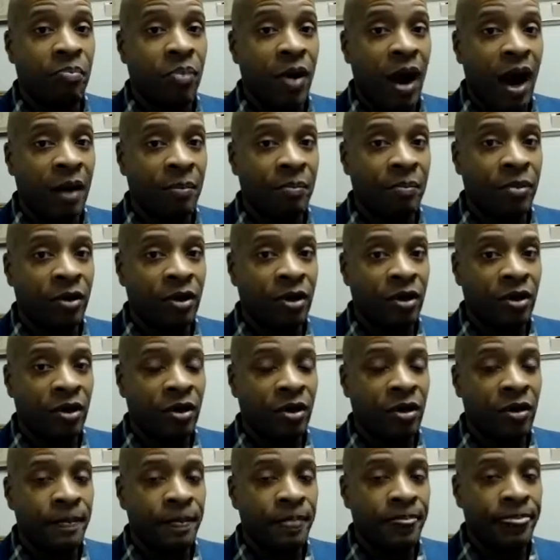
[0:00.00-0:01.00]

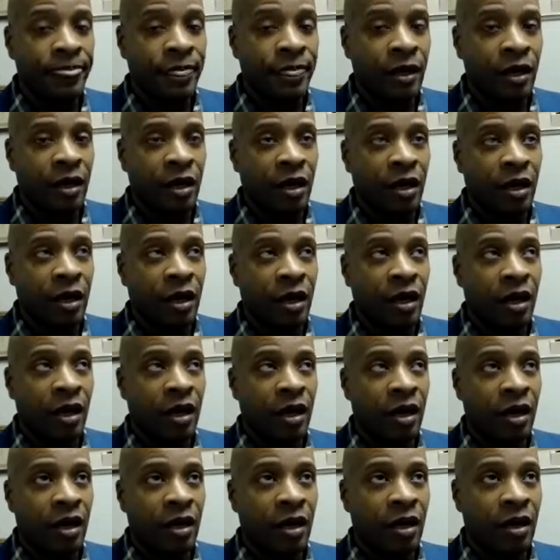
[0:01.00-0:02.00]
popular
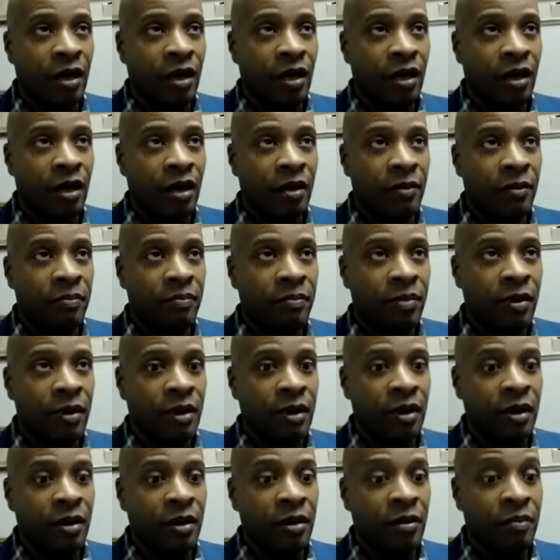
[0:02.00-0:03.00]
uh,
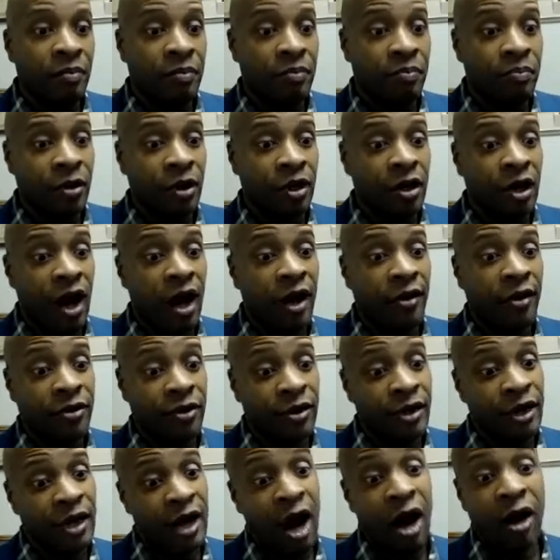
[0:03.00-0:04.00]
book
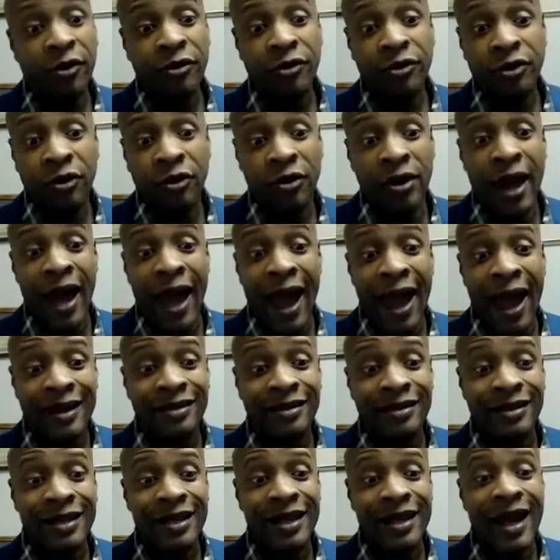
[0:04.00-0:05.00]
author and also
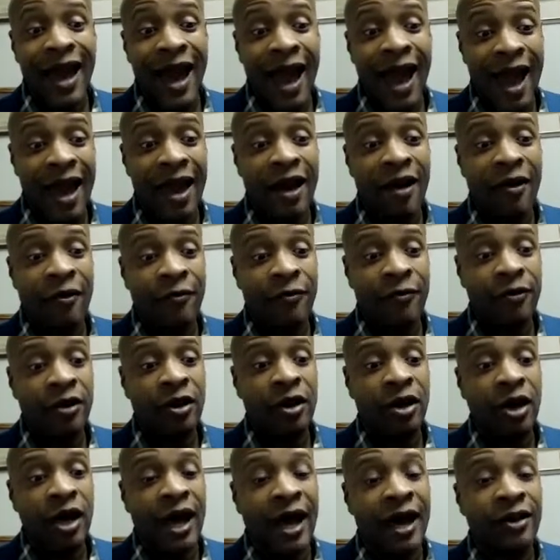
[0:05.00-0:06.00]
actually have
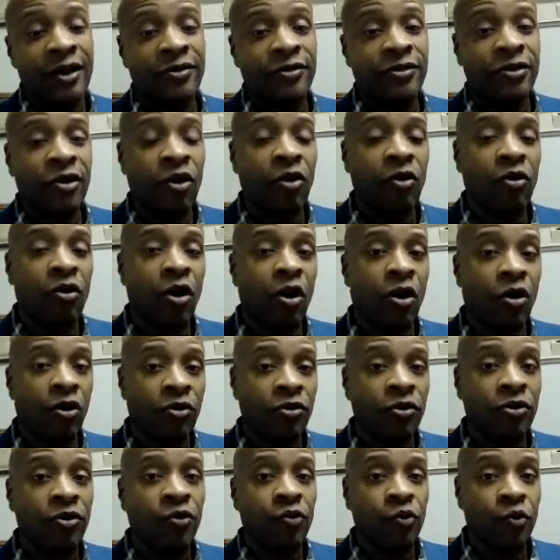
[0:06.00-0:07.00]
a song
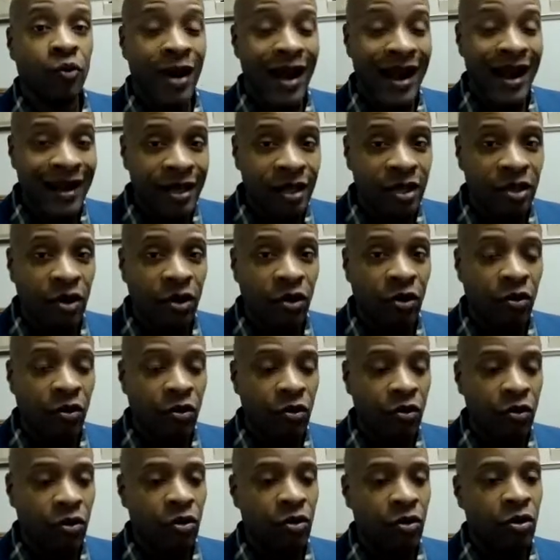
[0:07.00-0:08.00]
on the radio
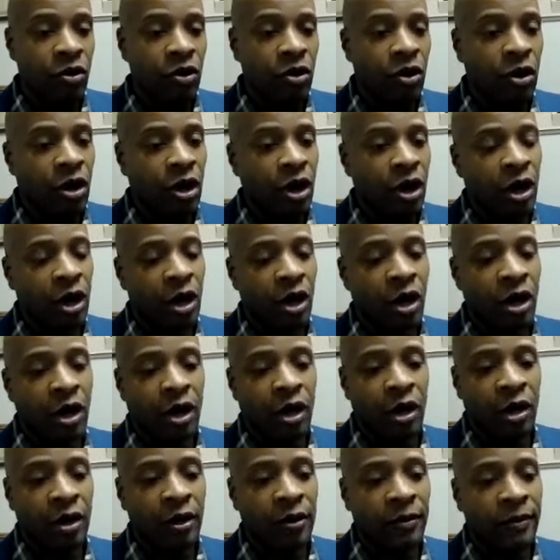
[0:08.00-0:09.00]

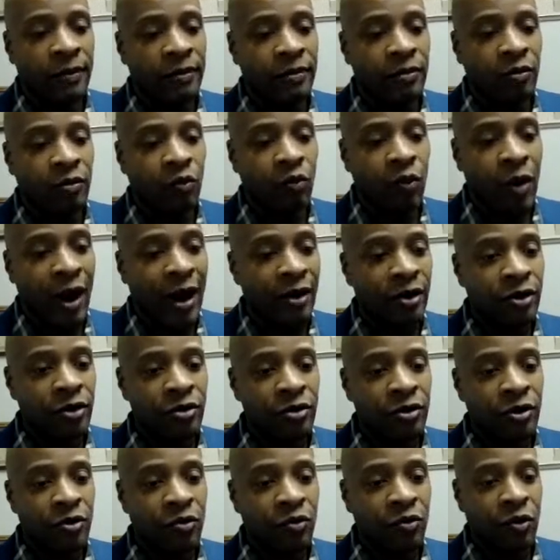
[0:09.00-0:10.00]
while
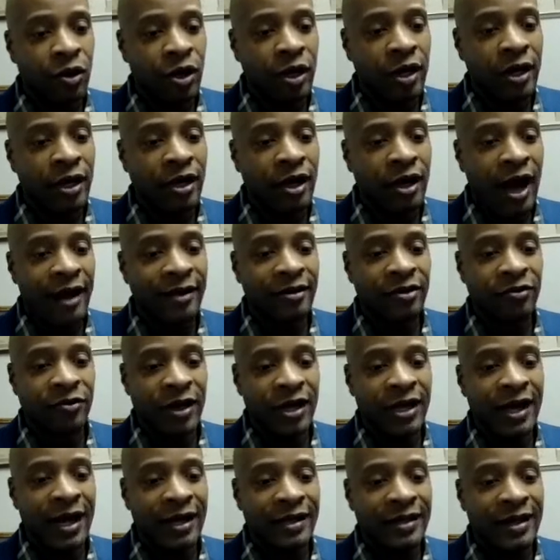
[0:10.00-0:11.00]
you were
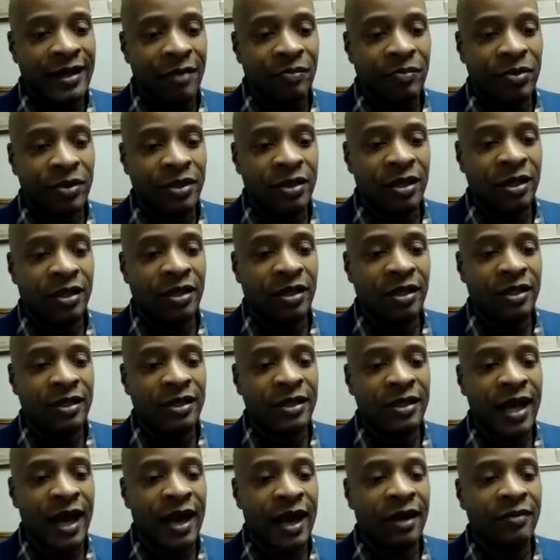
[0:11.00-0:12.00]
incarcerated at that particular
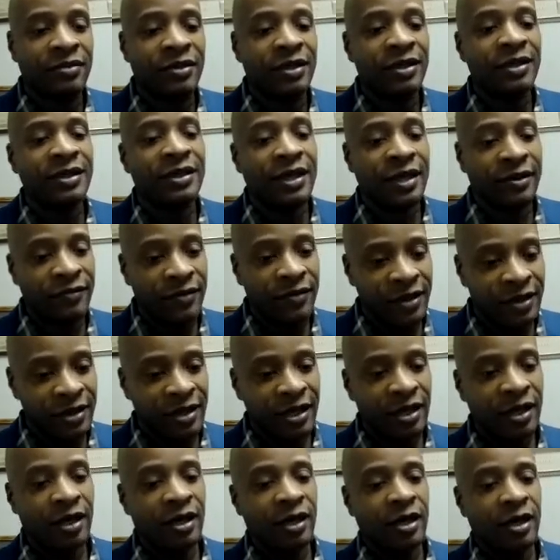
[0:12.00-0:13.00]
time. Just give us,
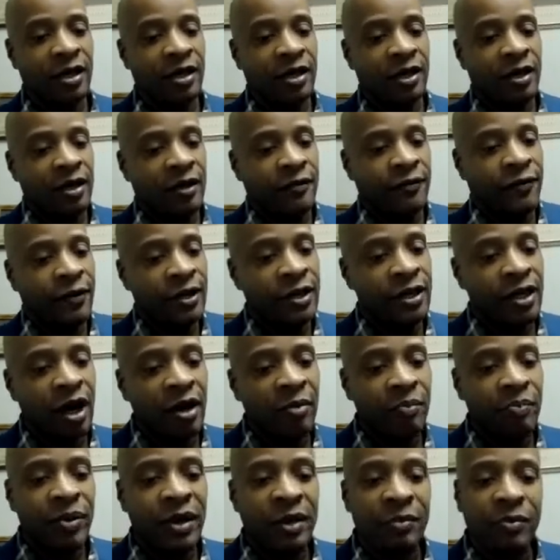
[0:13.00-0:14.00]
for the
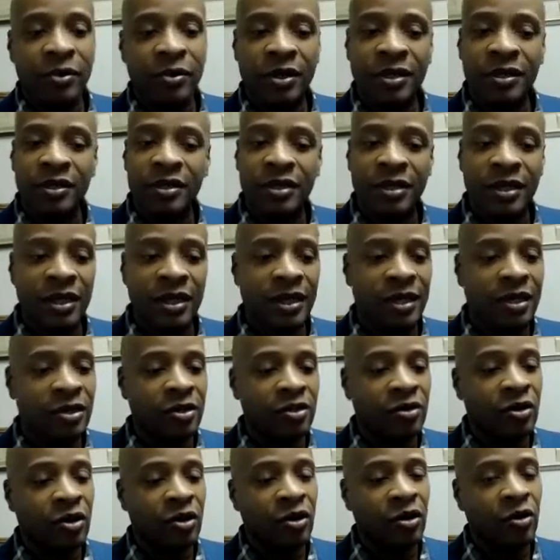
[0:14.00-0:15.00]
young people to see,
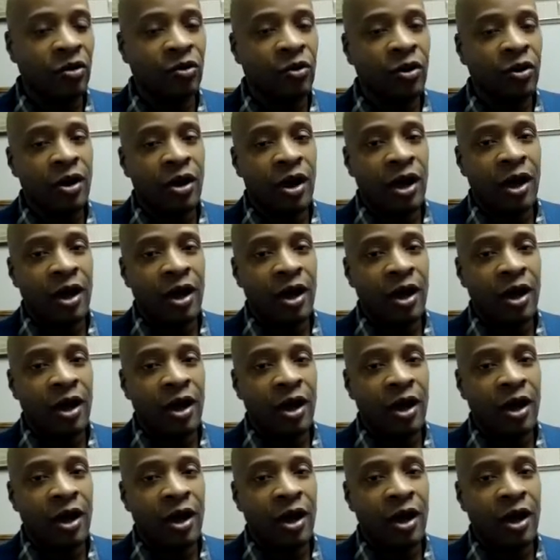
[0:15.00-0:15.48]
you know,